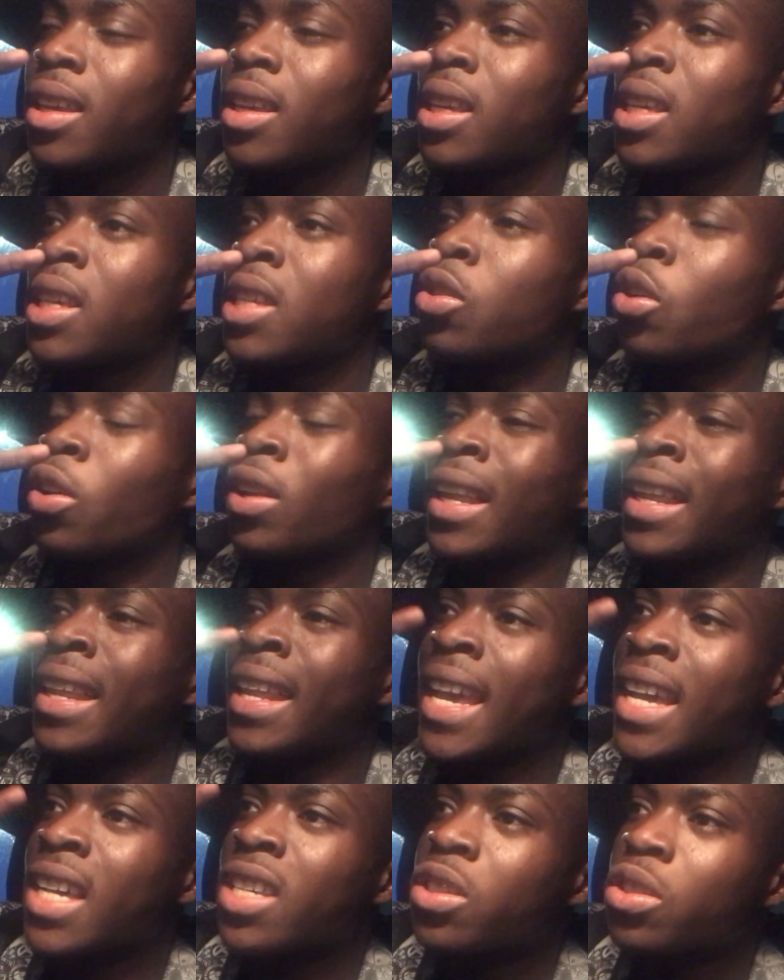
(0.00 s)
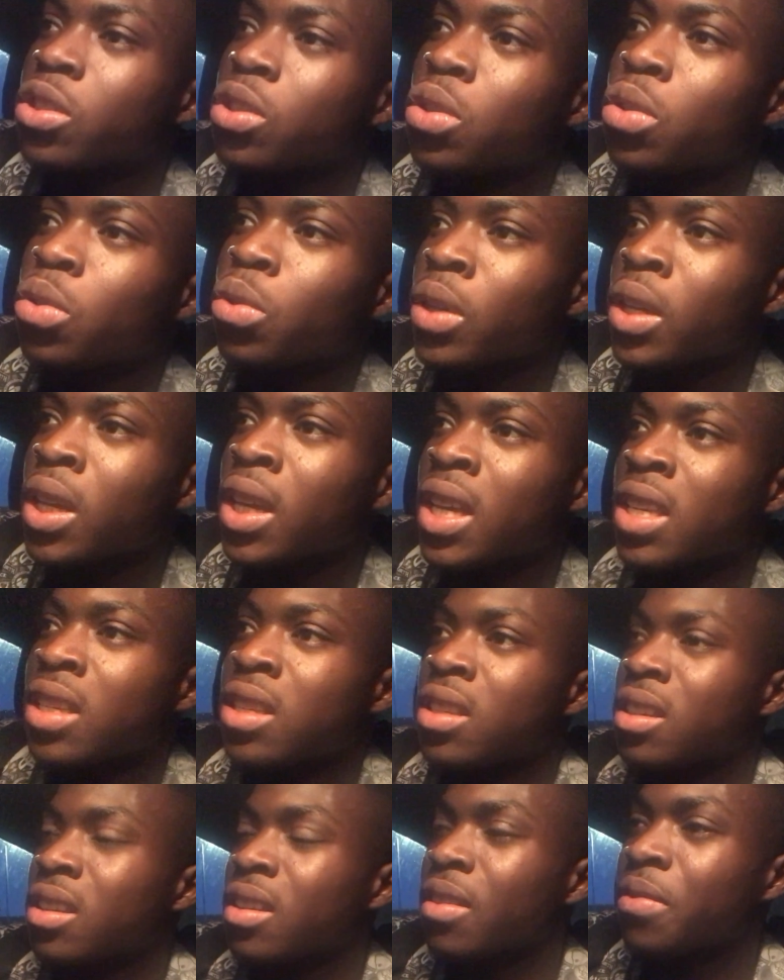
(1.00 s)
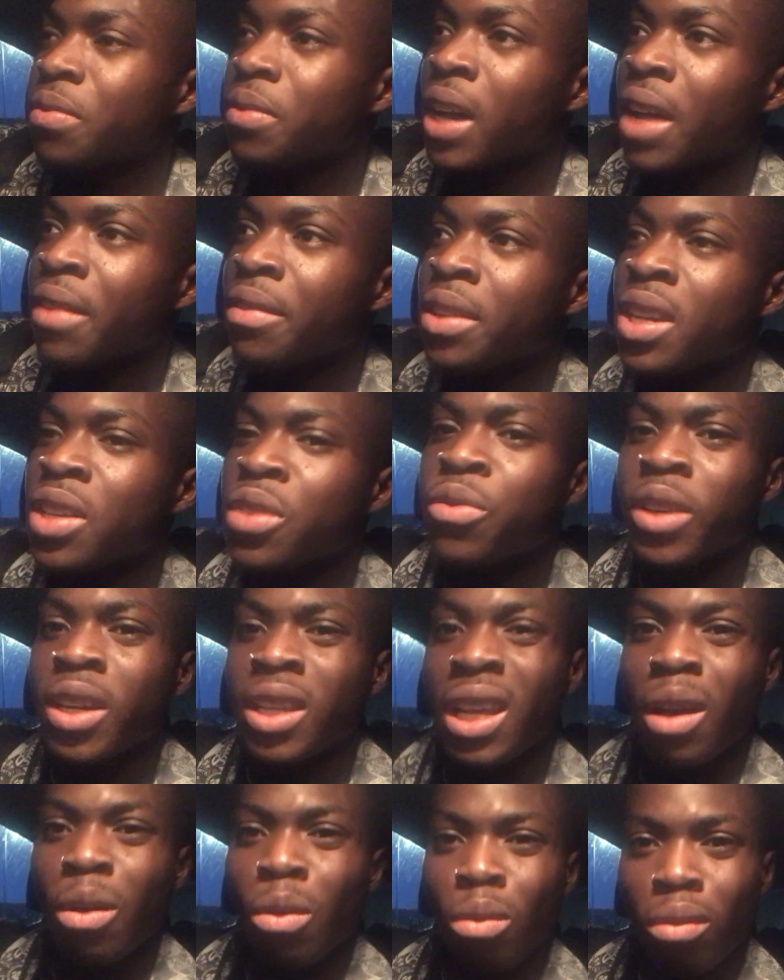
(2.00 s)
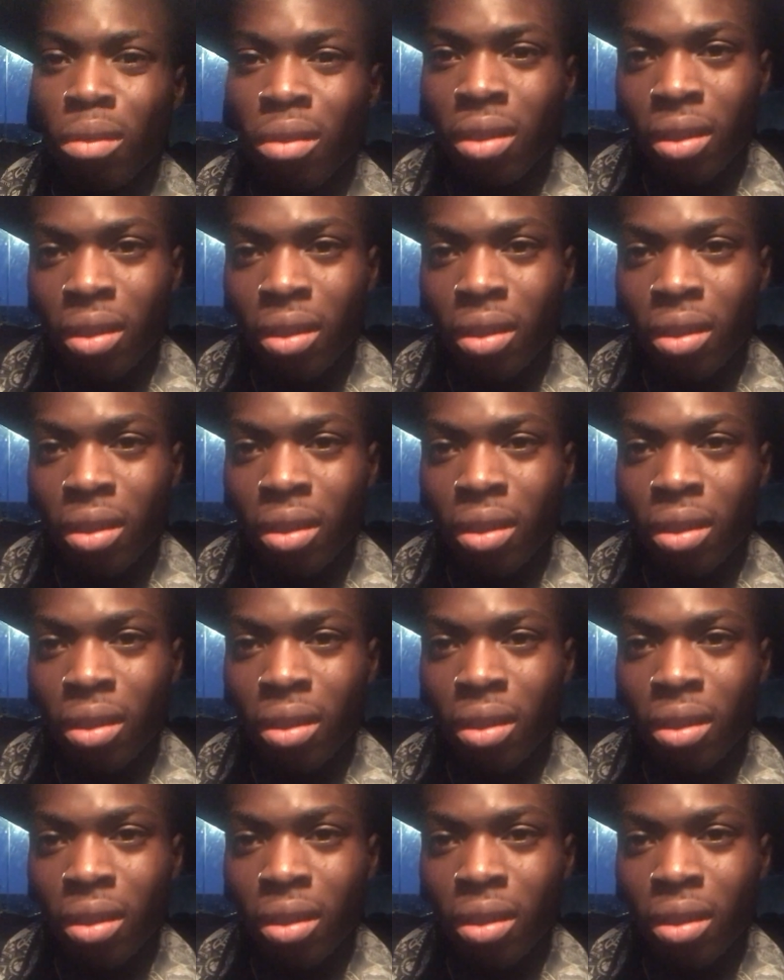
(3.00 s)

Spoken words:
he's got the next 2 years, 5 years figured out.